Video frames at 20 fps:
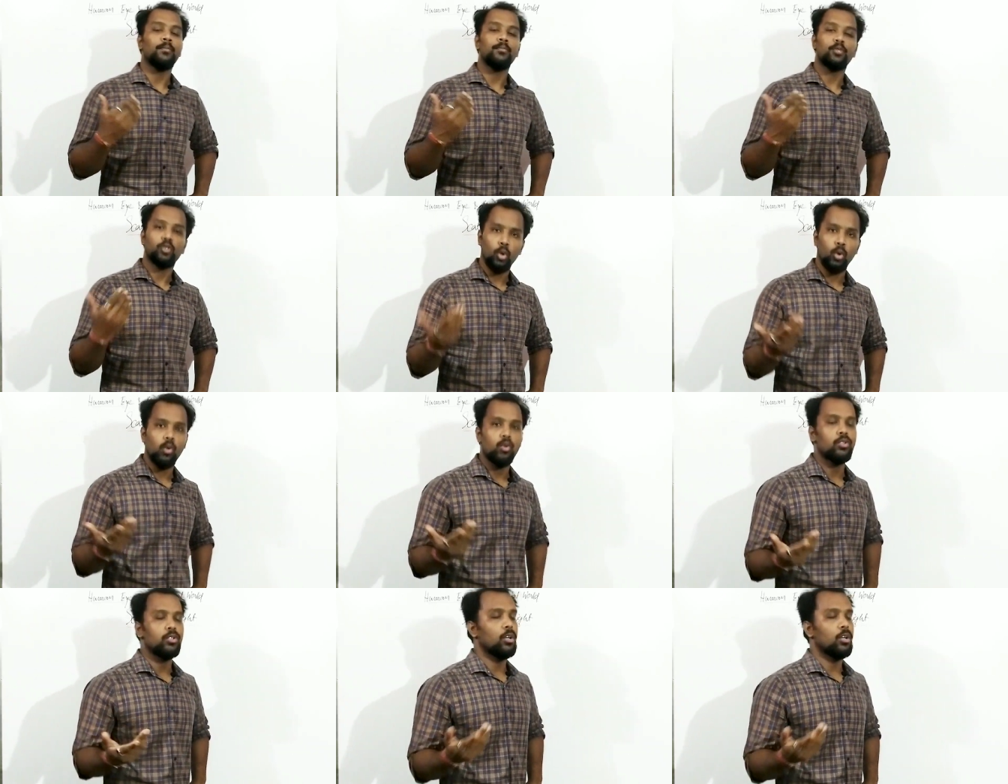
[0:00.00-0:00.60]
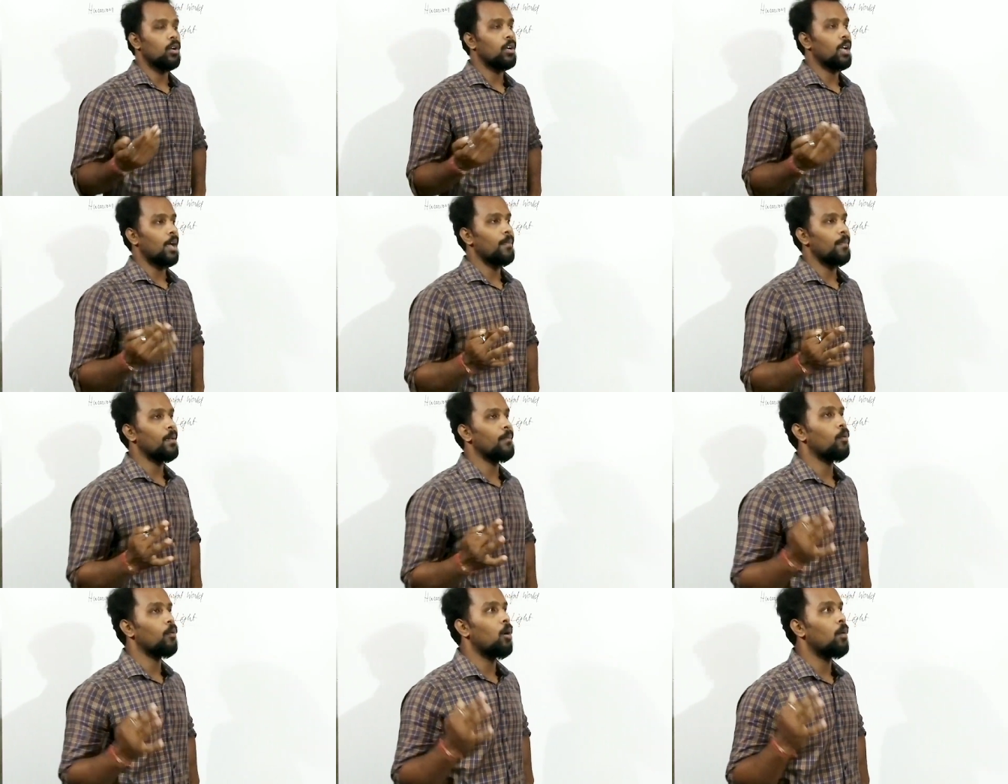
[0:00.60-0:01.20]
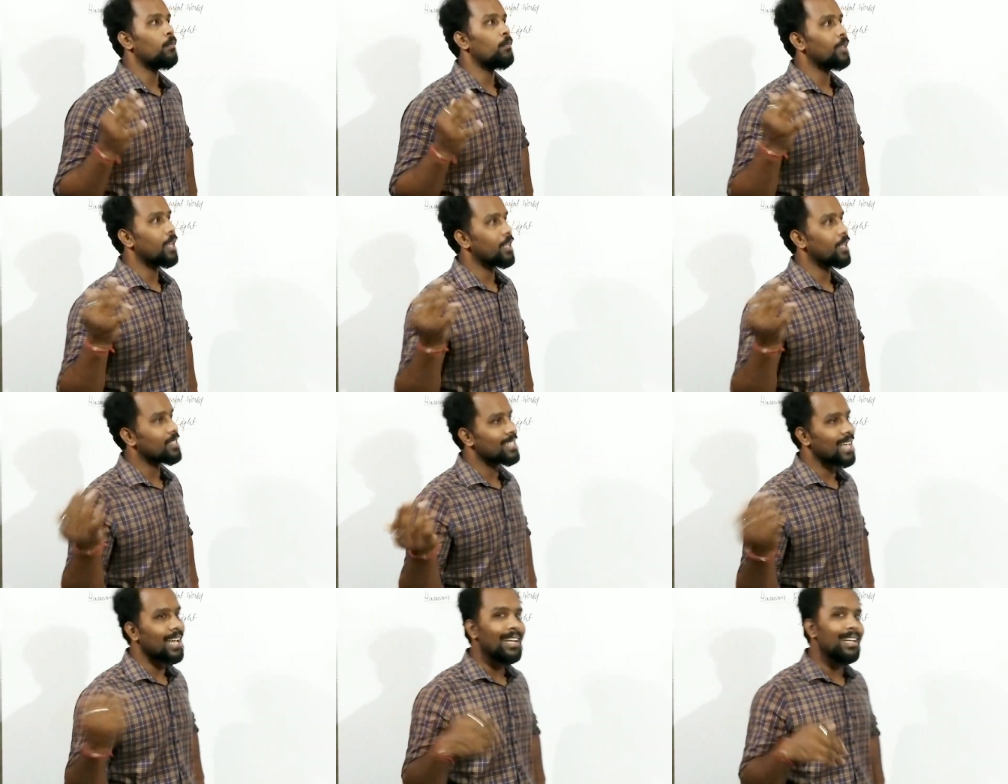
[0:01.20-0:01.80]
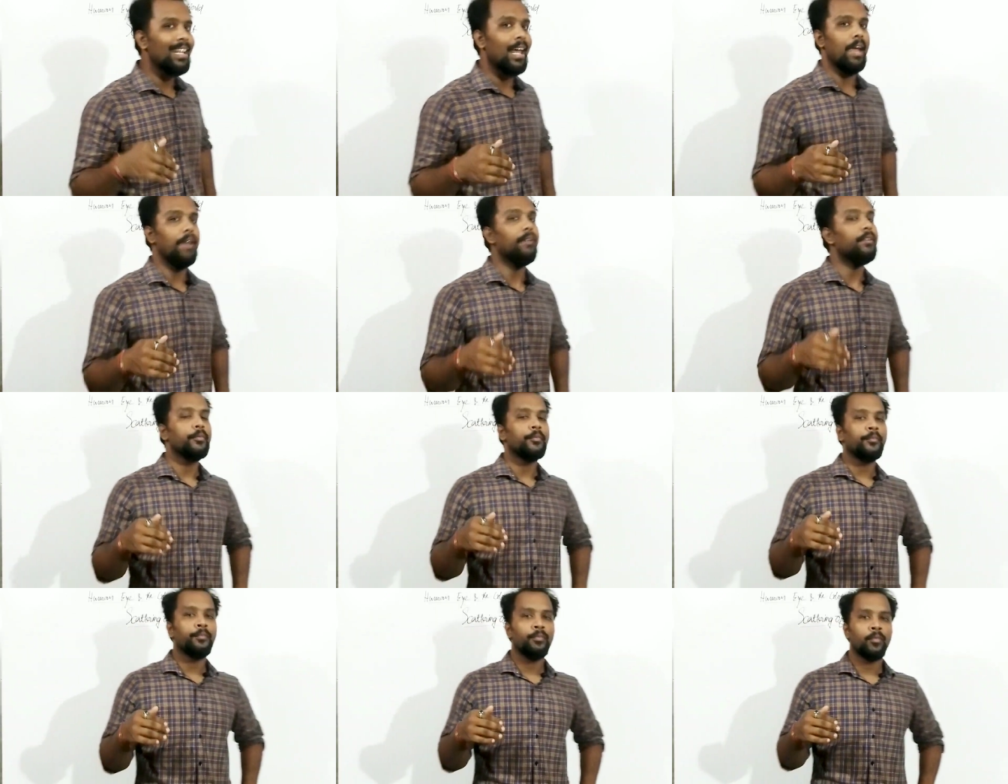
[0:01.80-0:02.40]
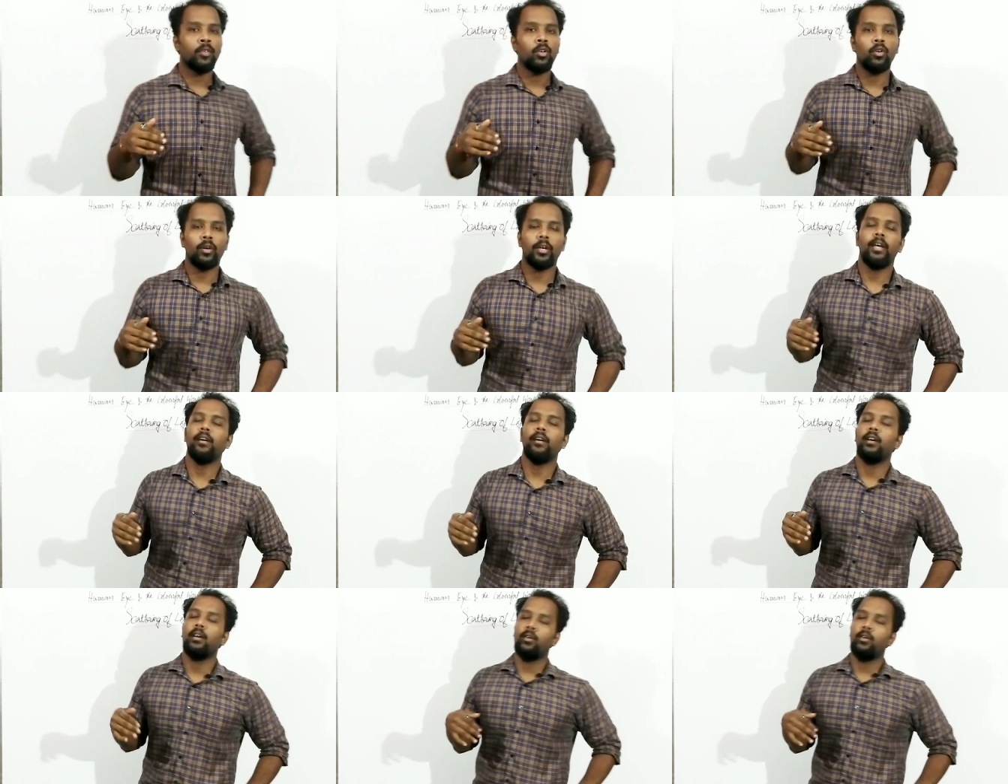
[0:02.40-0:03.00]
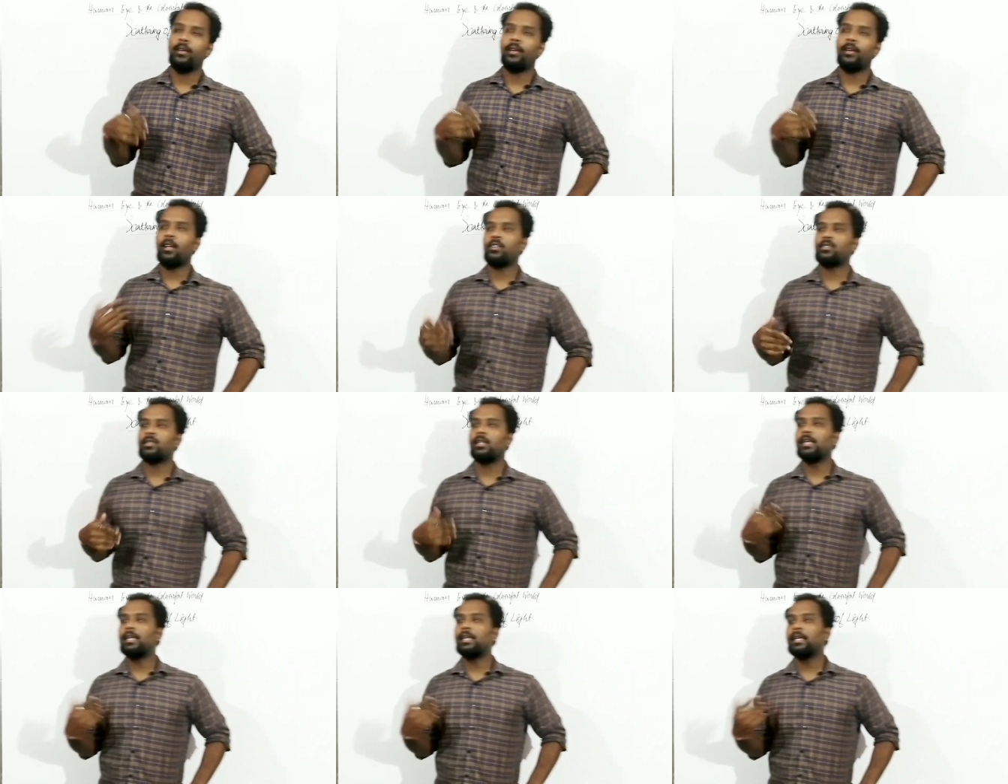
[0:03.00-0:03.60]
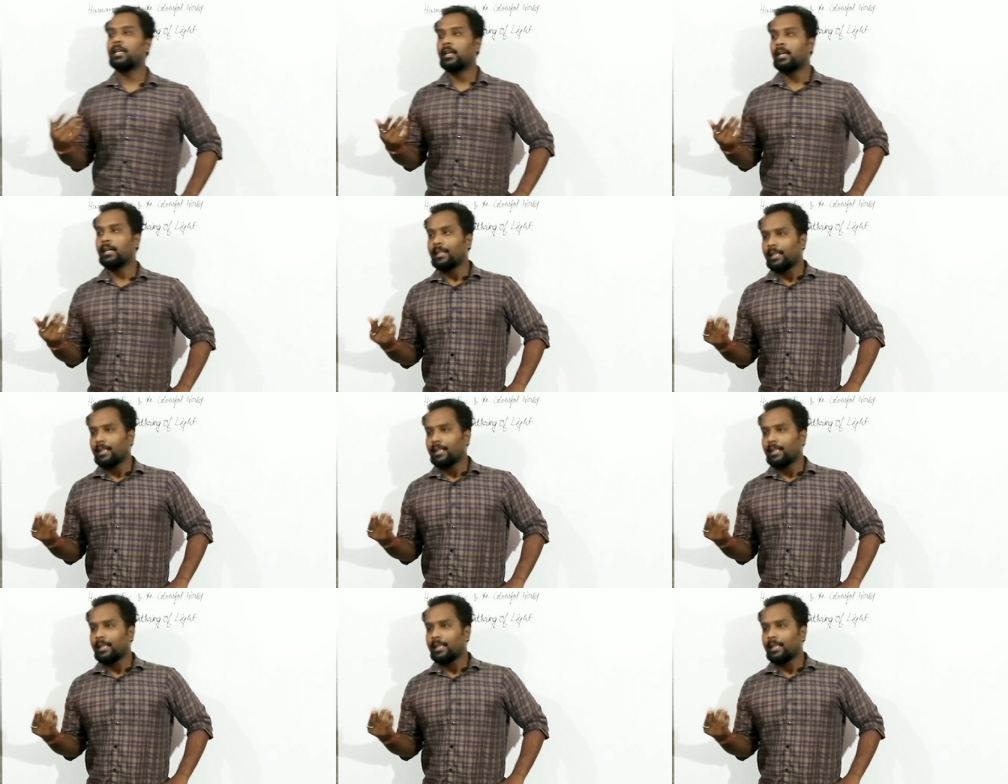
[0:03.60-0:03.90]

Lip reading: source or coming from that sunlight. Okay, you can actually